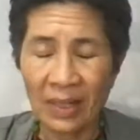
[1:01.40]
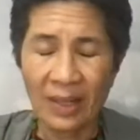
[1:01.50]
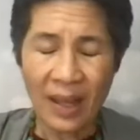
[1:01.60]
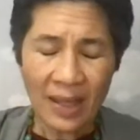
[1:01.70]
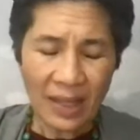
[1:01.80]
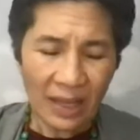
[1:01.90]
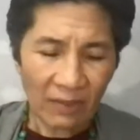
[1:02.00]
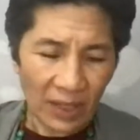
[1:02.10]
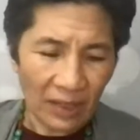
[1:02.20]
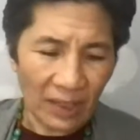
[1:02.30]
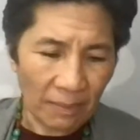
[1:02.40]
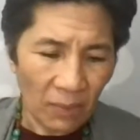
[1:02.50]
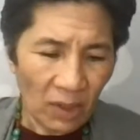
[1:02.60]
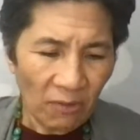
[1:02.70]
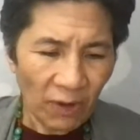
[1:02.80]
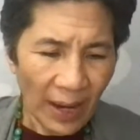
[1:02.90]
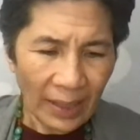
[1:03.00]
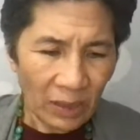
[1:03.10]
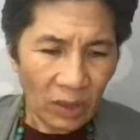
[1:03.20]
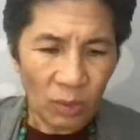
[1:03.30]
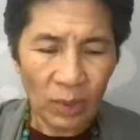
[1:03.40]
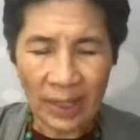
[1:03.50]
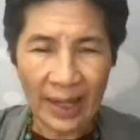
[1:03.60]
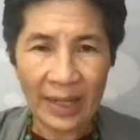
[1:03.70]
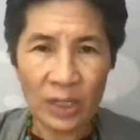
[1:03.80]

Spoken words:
I think of it that fractals relate